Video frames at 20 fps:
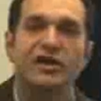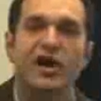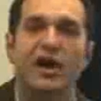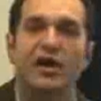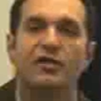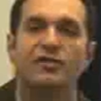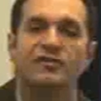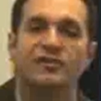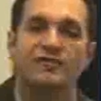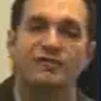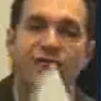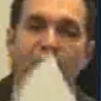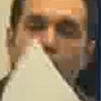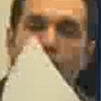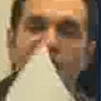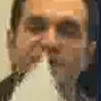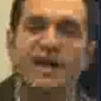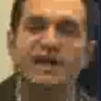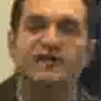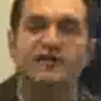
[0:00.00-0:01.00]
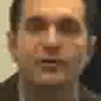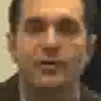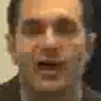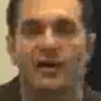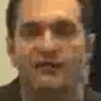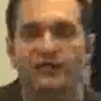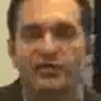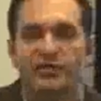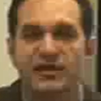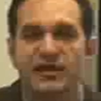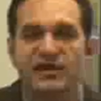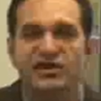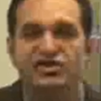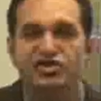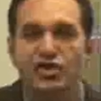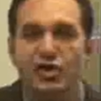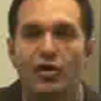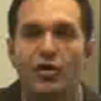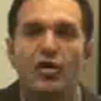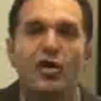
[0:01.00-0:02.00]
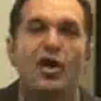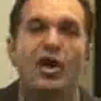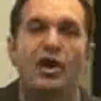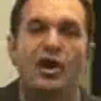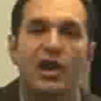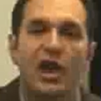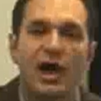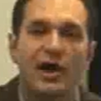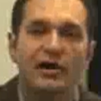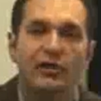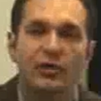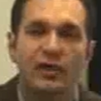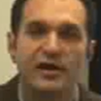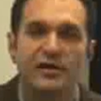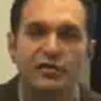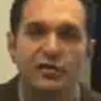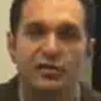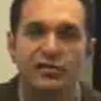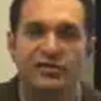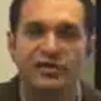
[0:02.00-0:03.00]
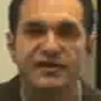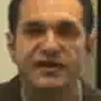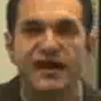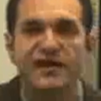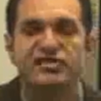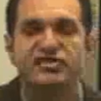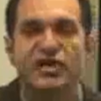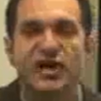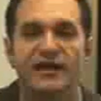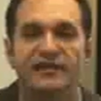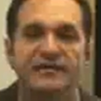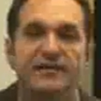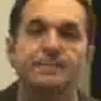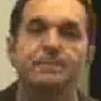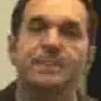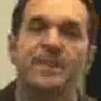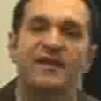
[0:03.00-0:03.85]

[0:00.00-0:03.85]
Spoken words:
And folks, that's a wrap for today's show. A lot of great news to digest.